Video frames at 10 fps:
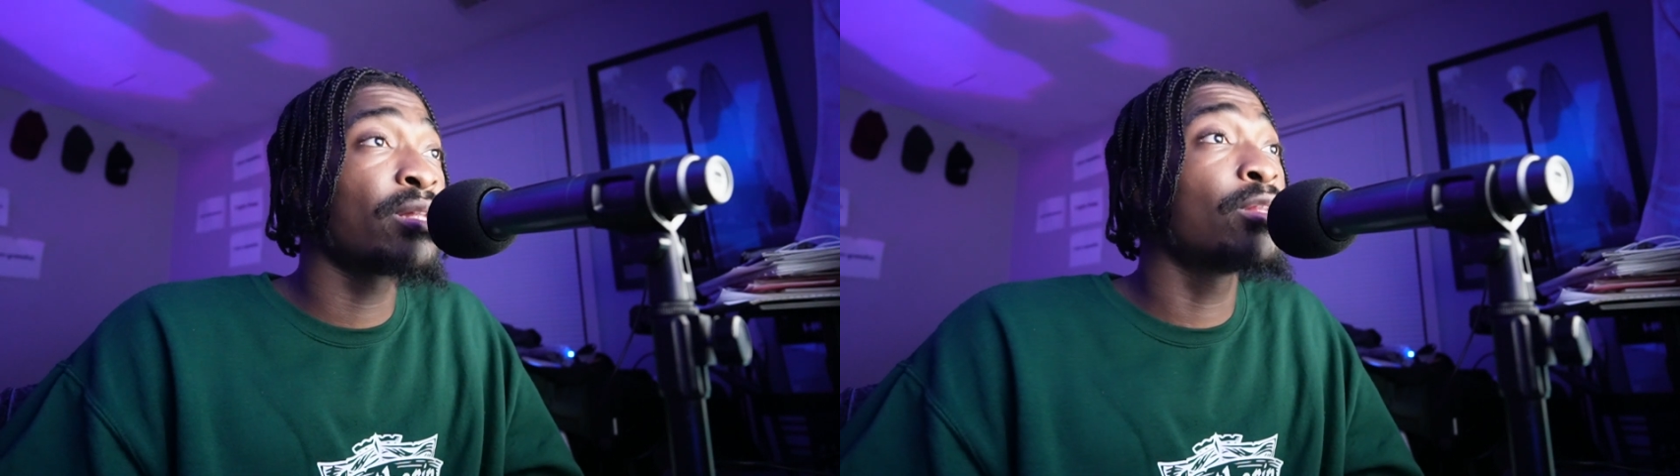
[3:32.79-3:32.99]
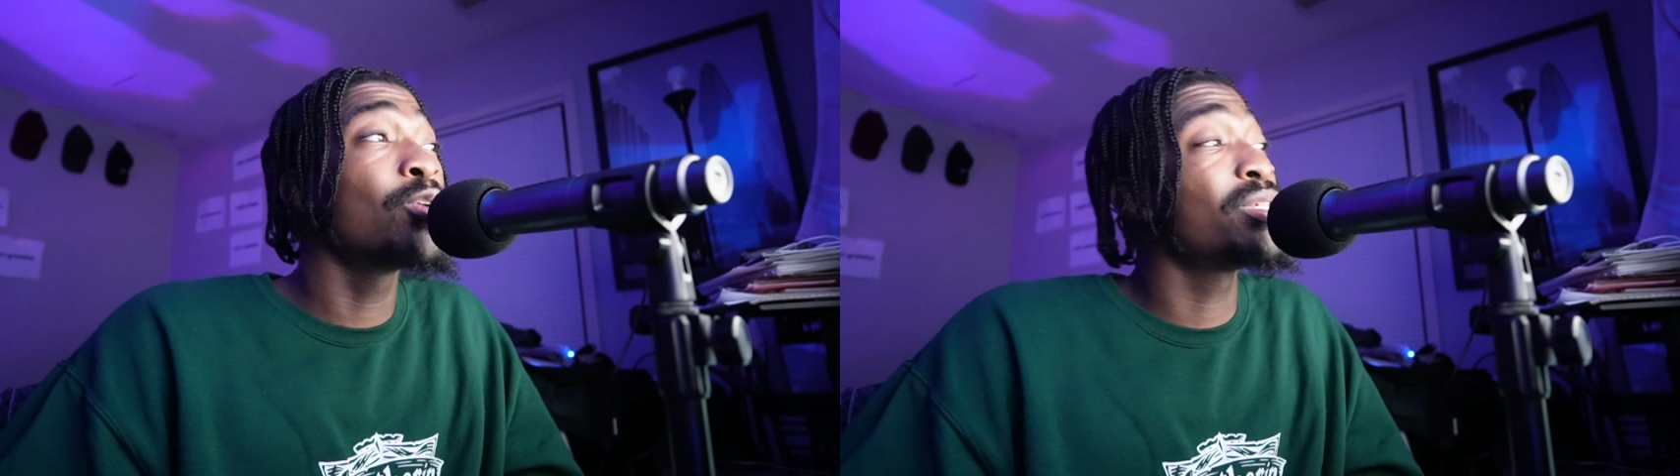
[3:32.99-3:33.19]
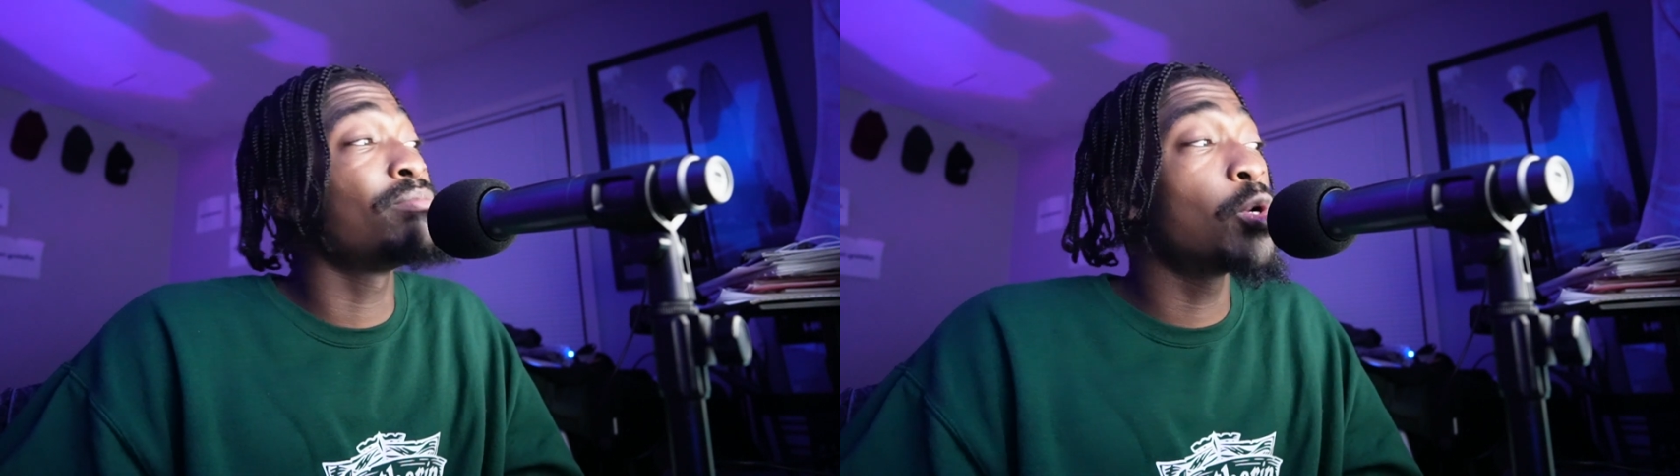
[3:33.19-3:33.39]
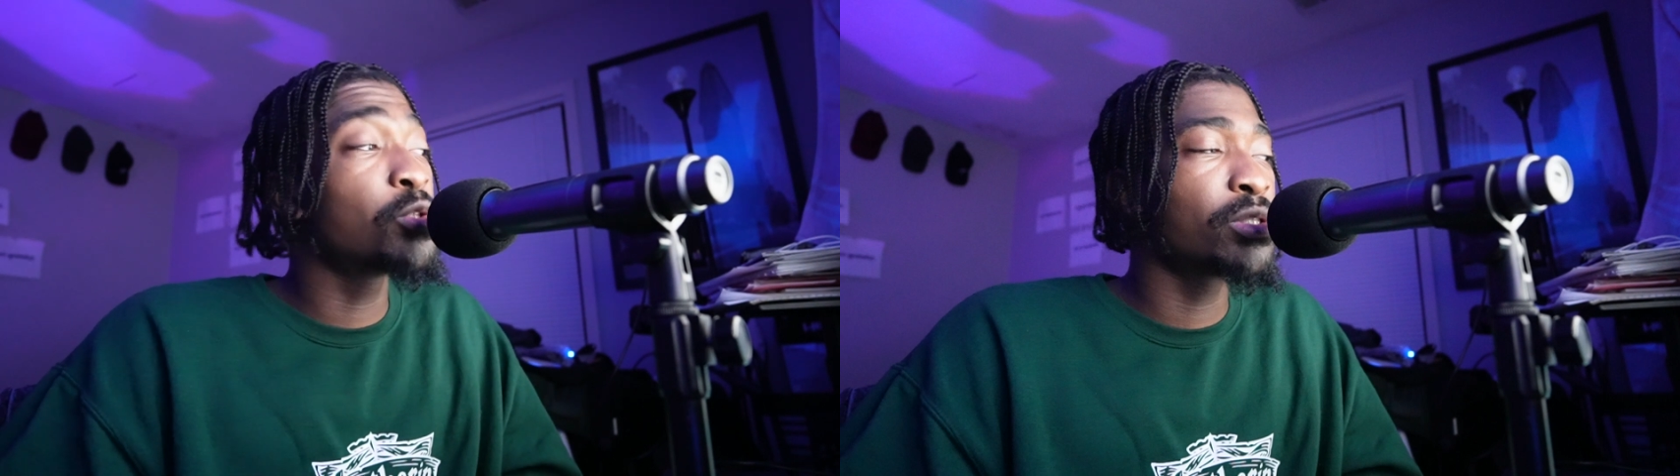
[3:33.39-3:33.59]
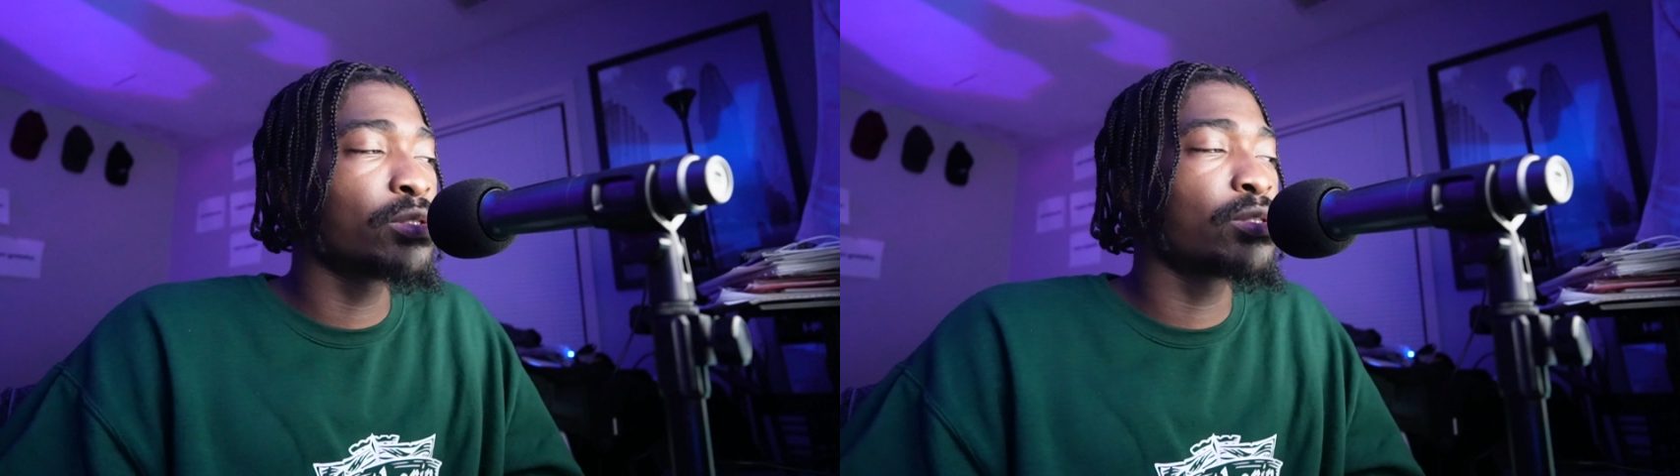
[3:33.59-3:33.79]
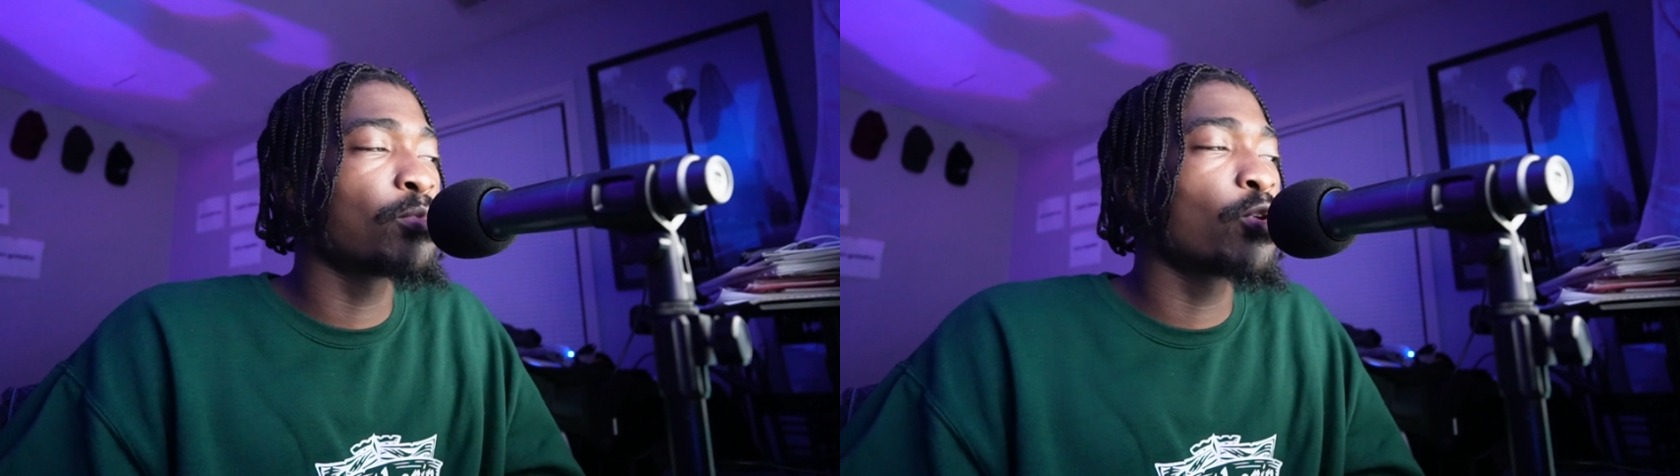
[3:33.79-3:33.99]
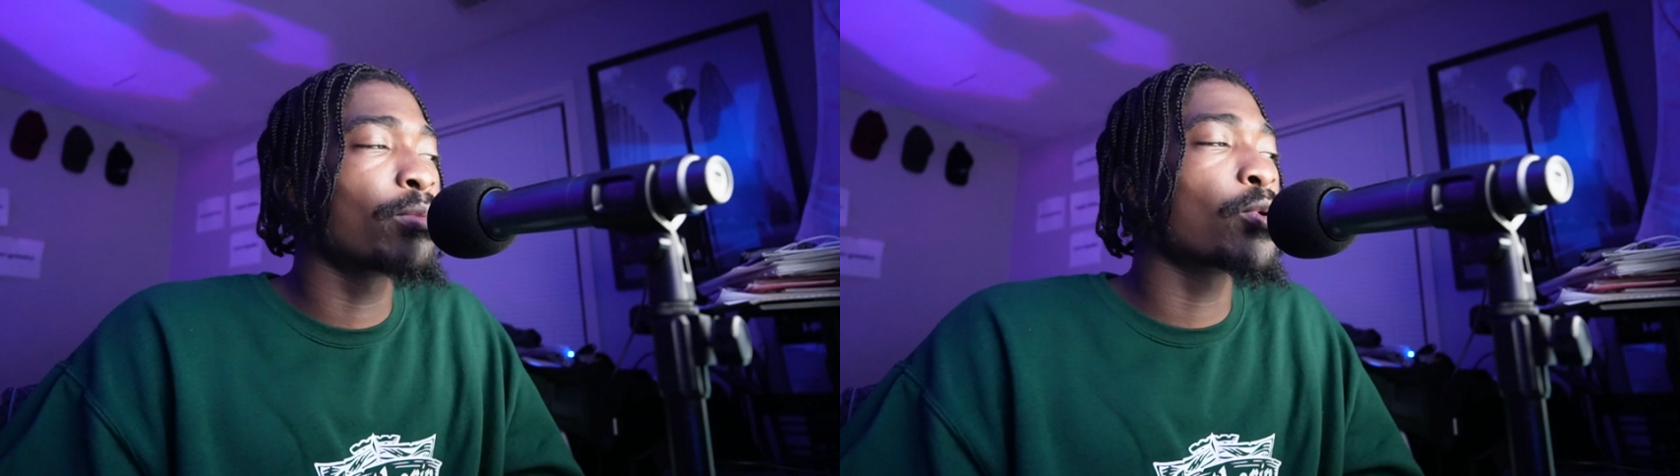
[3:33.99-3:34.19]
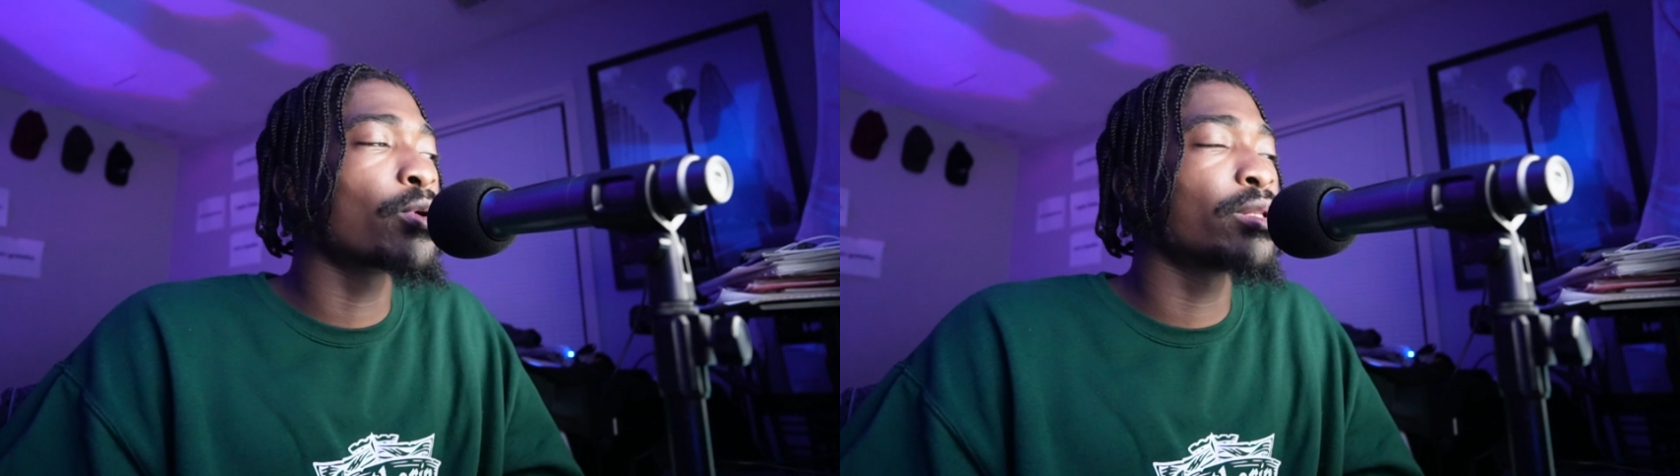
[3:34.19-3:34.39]
and those emotions, more
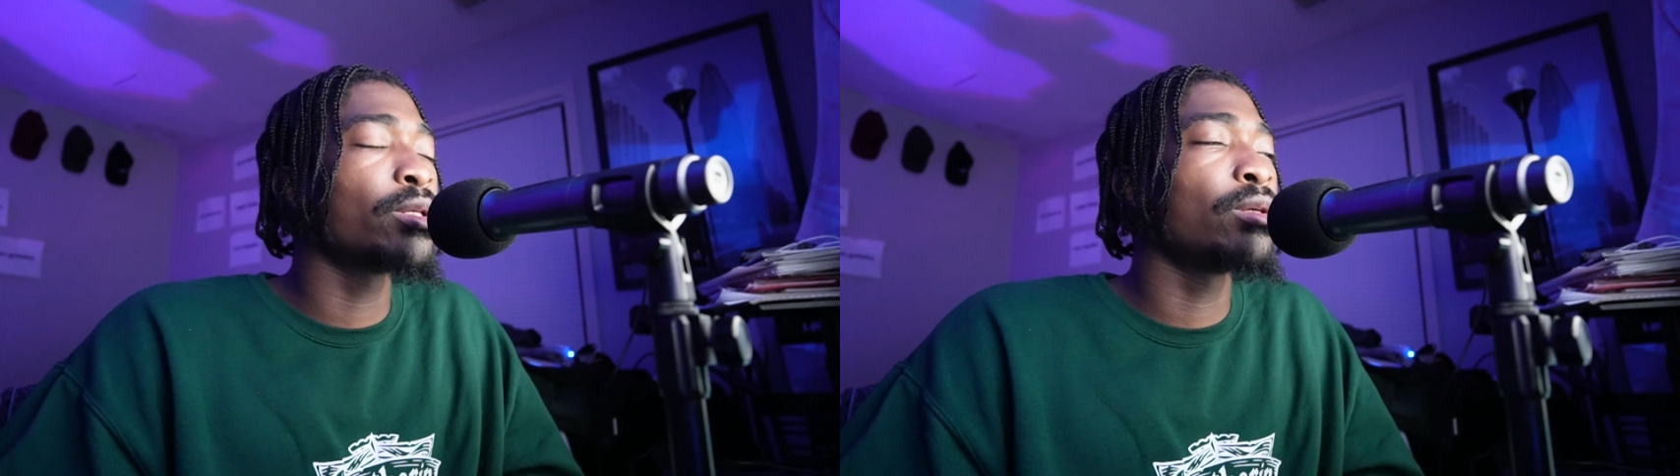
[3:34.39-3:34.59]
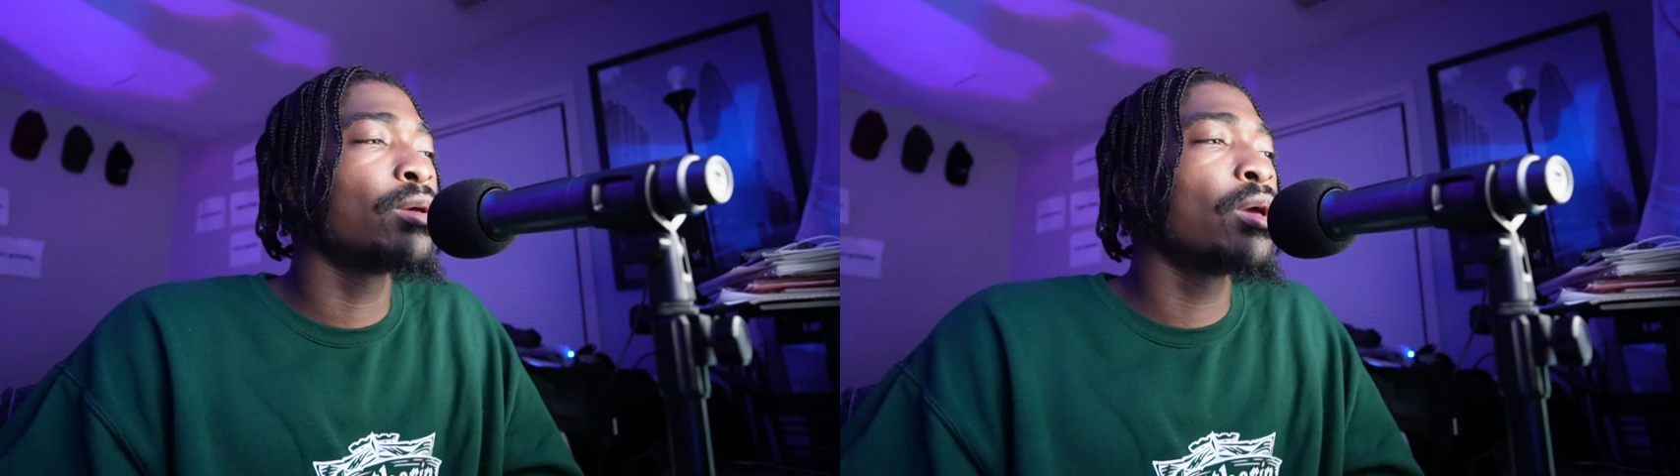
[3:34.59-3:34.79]
importantly.